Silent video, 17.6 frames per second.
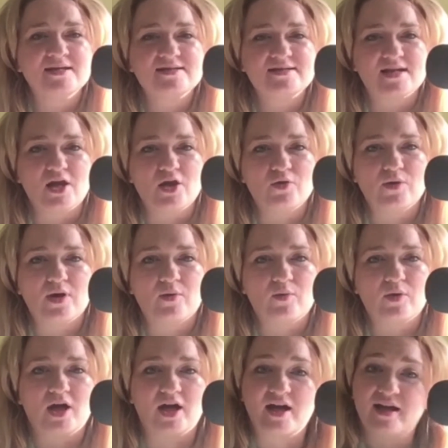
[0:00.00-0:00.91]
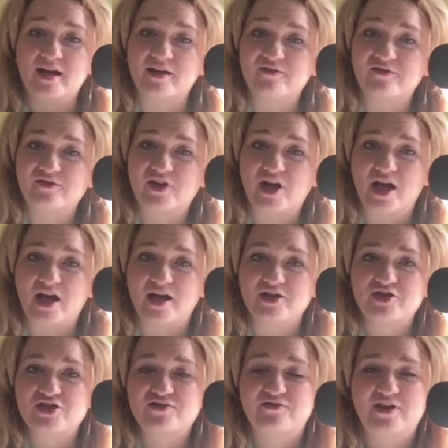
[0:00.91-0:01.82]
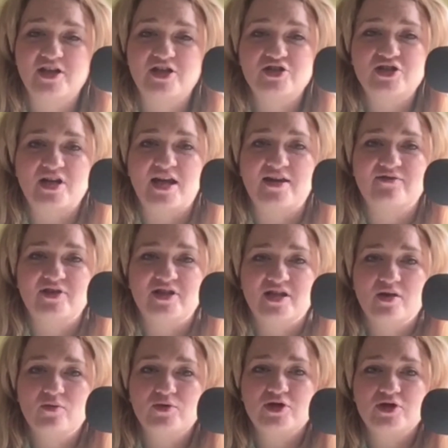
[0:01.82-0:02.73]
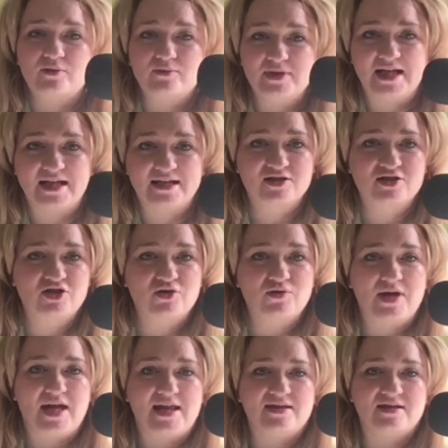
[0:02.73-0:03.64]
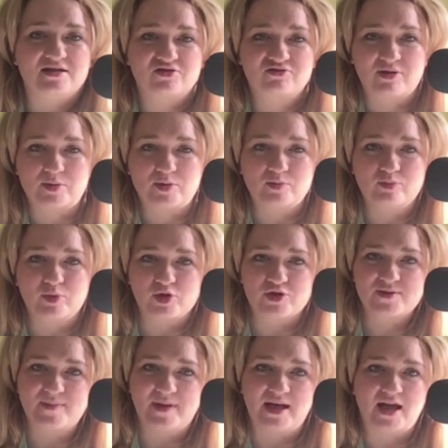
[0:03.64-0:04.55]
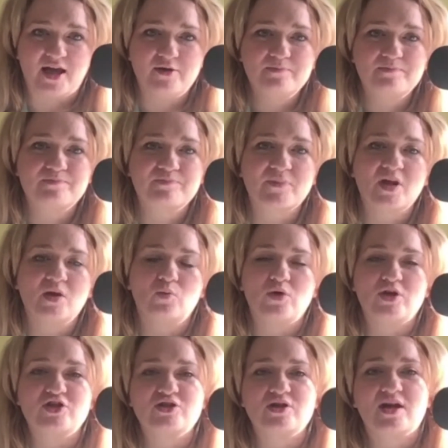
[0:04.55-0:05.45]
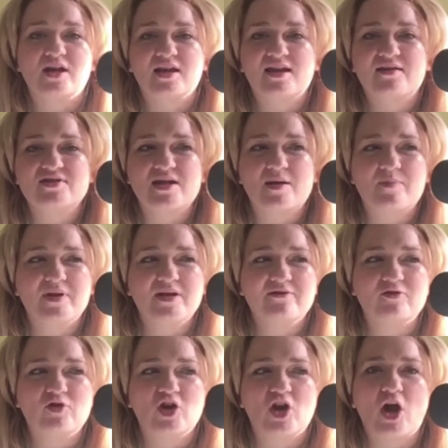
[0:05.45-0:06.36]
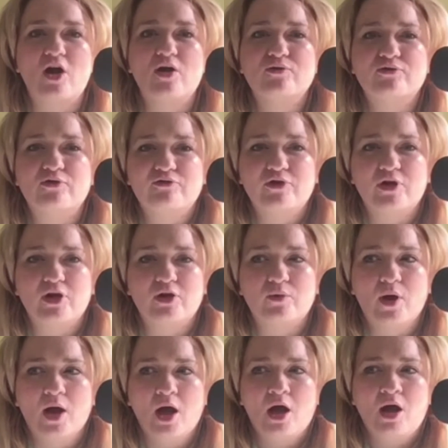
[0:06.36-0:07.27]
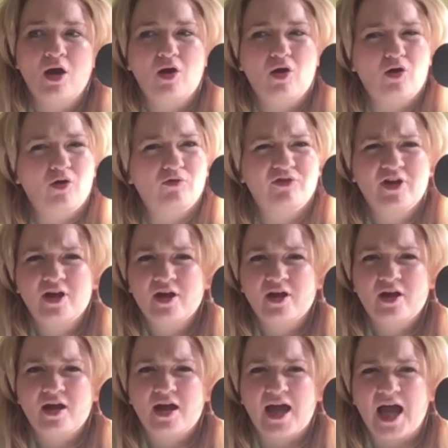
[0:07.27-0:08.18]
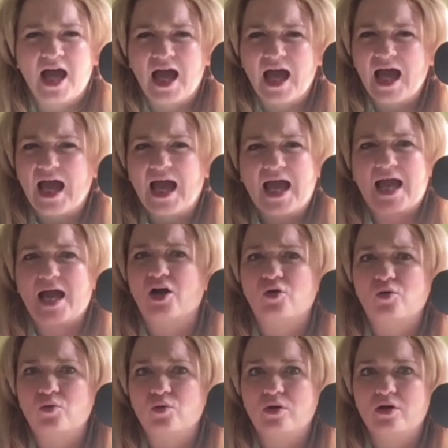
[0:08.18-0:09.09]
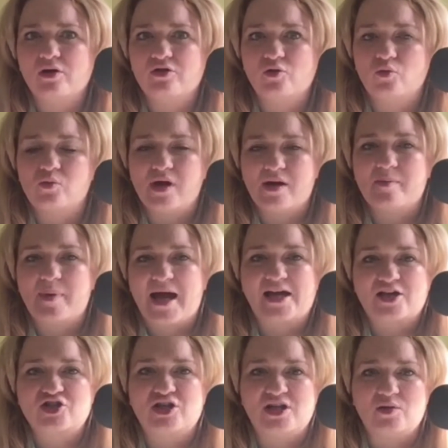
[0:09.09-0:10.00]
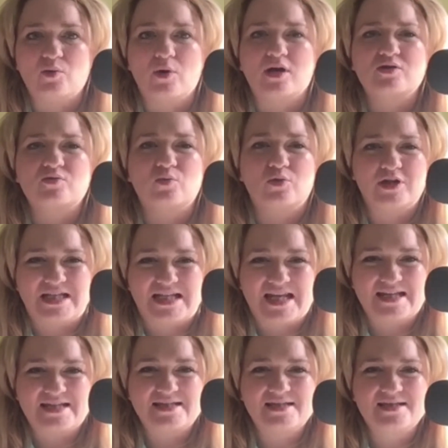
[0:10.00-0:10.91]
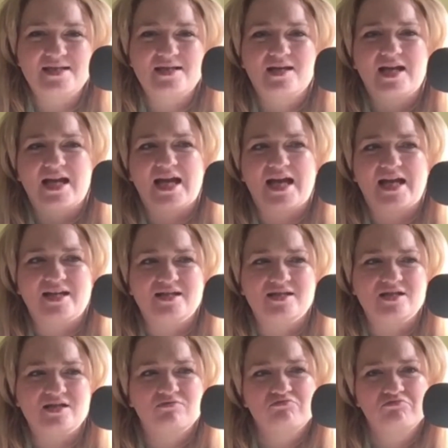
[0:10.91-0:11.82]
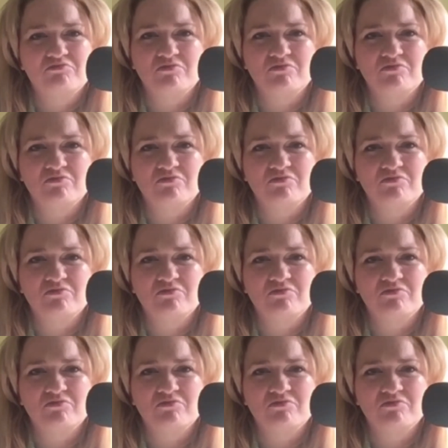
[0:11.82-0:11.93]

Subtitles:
So I just finished a video which I will link to in the description box below, which gives a bit of an overview of how the web actually works, what it is, and